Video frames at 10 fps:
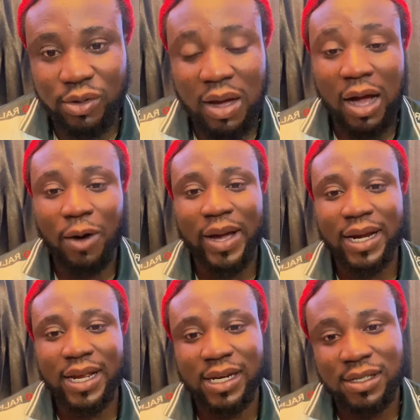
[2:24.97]
our
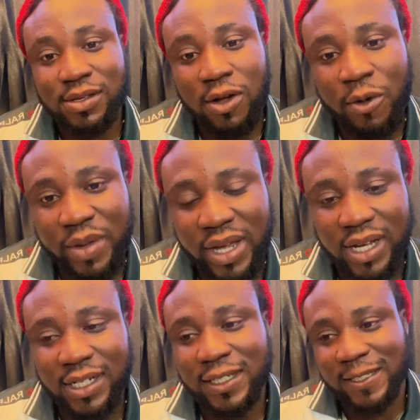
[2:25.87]
wedding is
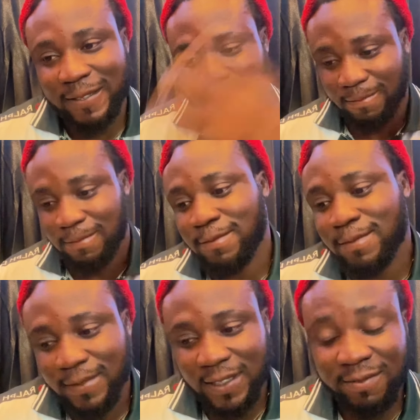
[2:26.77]
coming
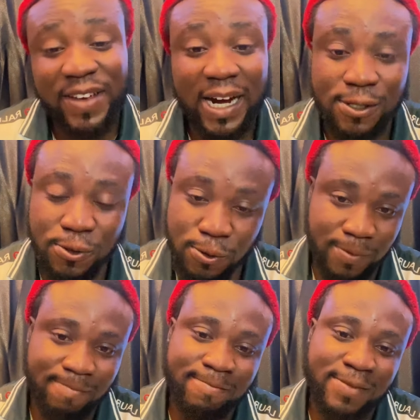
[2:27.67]
very soon,
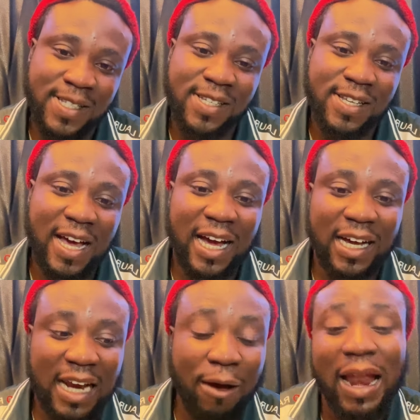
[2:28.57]

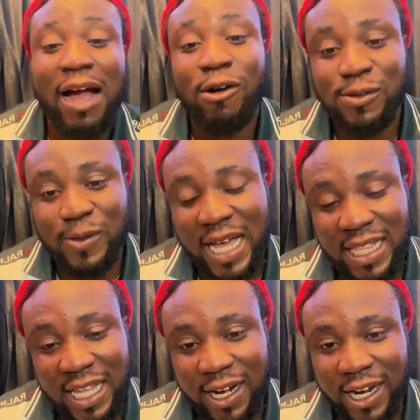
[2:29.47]
and I would like us to get
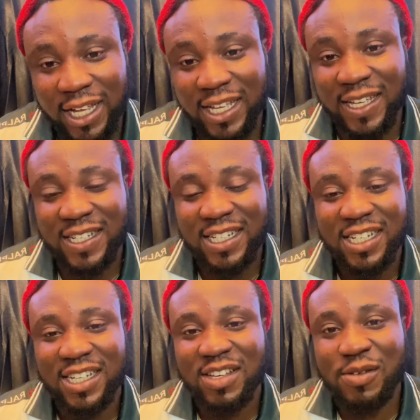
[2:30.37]
a ring.
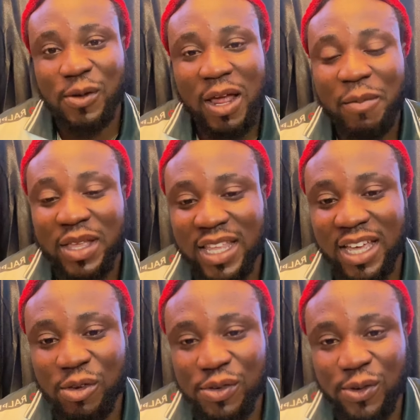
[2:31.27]
So let me
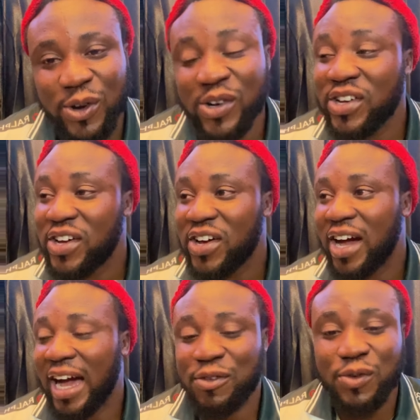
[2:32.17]
take you. So
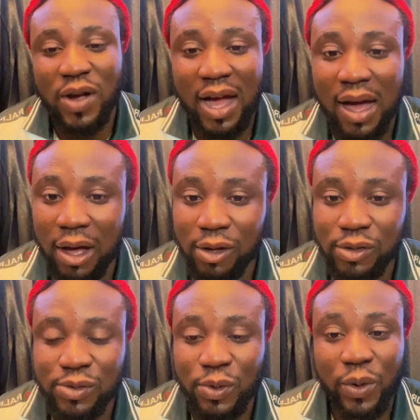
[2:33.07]
I took her
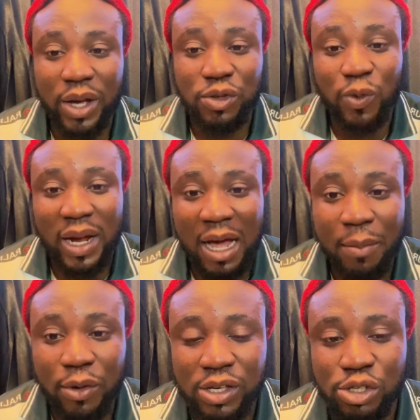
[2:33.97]
out, we went to one
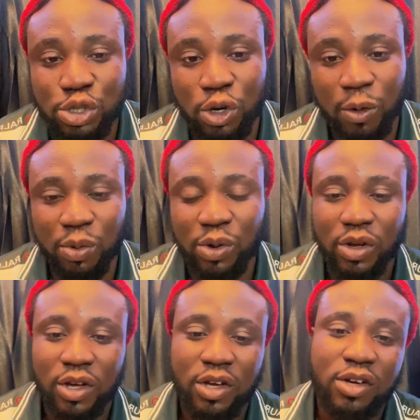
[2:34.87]
Aboki shop.
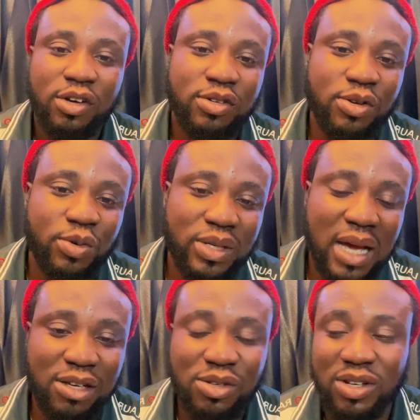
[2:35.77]
So we
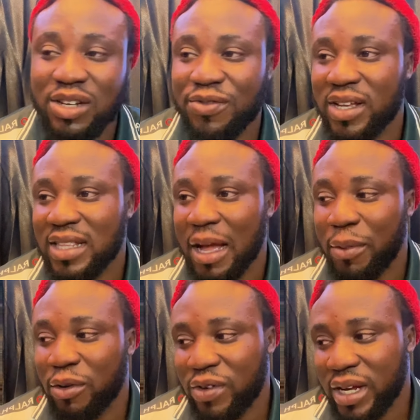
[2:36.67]
saw different type
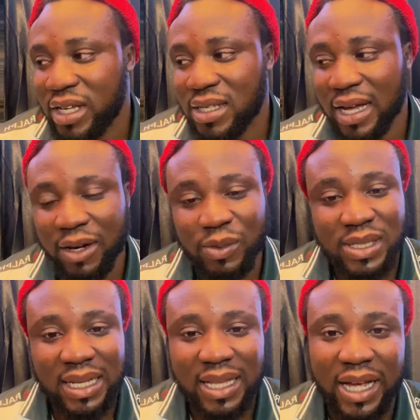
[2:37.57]
of rings and we
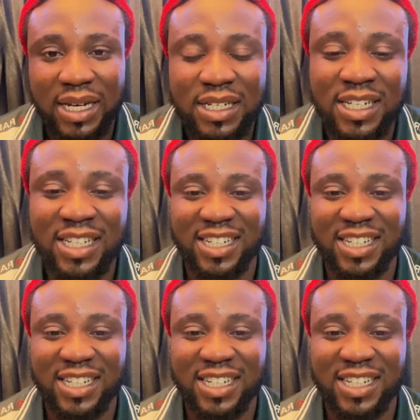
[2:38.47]
started